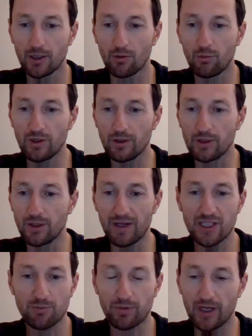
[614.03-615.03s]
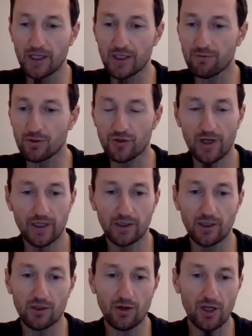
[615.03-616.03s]
the best price for
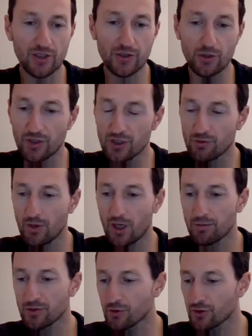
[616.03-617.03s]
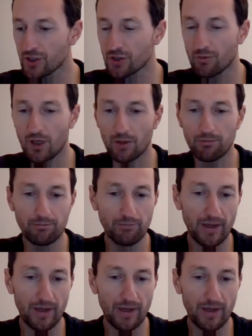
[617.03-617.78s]
trading across Uniswap, SushiSwap,